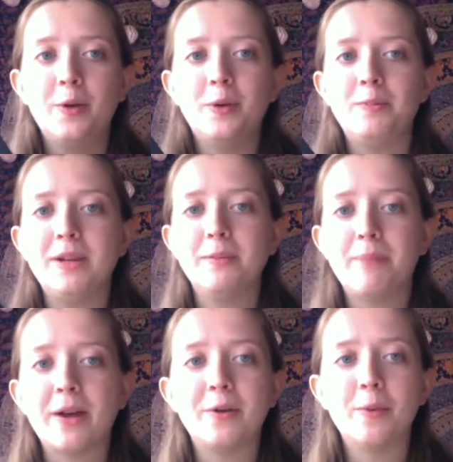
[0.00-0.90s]
would be a
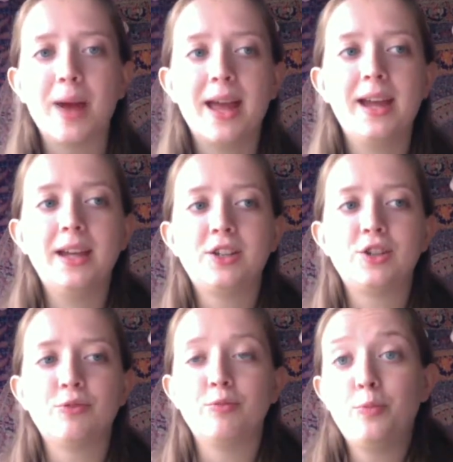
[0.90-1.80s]
better way
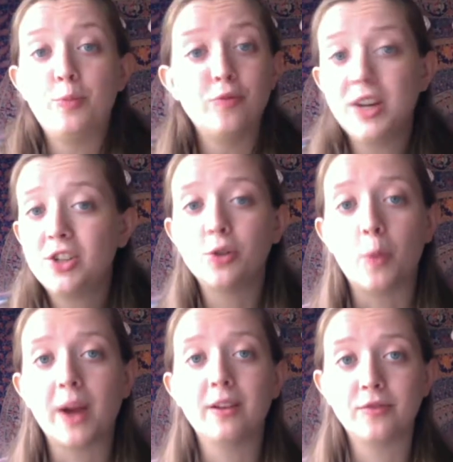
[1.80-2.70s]
to reach a
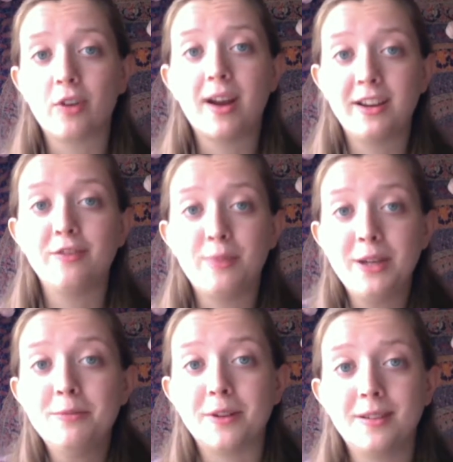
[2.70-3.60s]
wider variety of
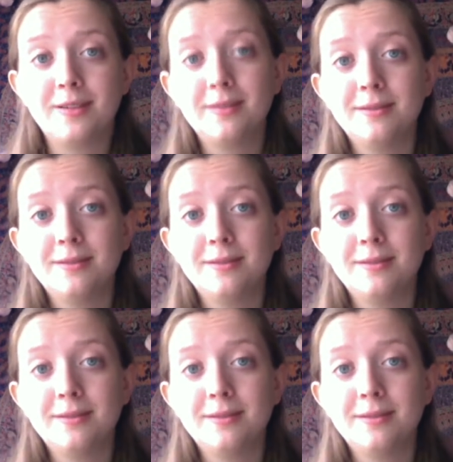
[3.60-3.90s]
people.